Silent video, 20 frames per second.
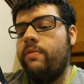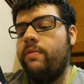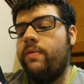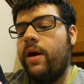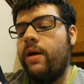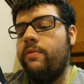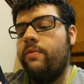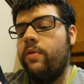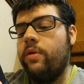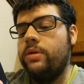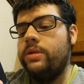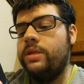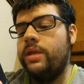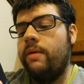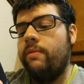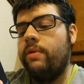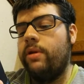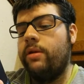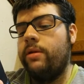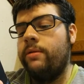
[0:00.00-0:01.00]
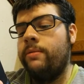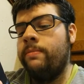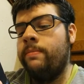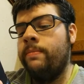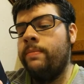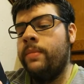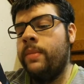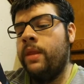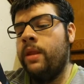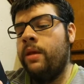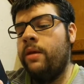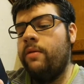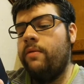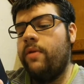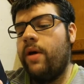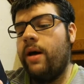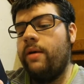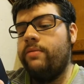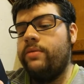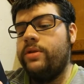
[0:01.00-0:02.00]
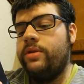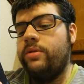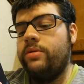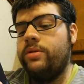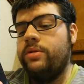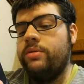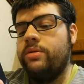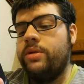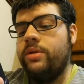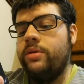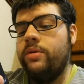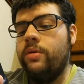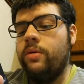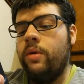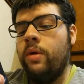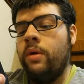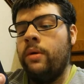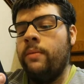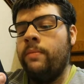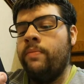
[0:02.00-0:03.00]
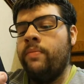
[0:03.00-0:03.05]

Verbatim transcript: 547 5222.